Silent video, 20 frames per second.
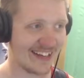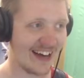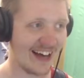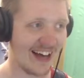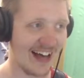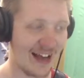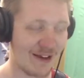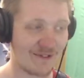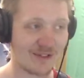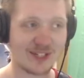
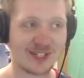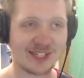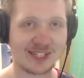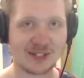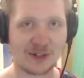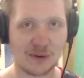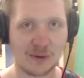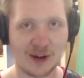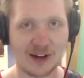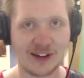every
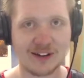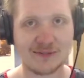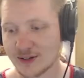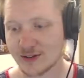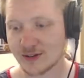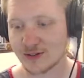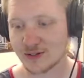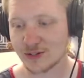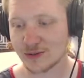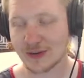single one.
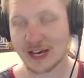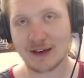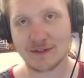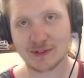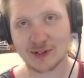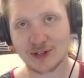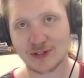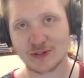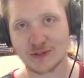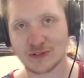So we have
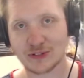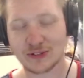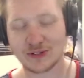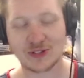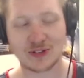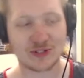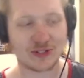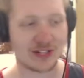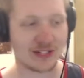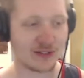those
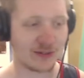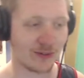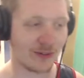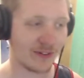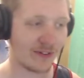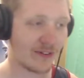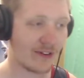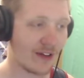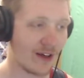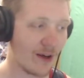reviews, so that's cool.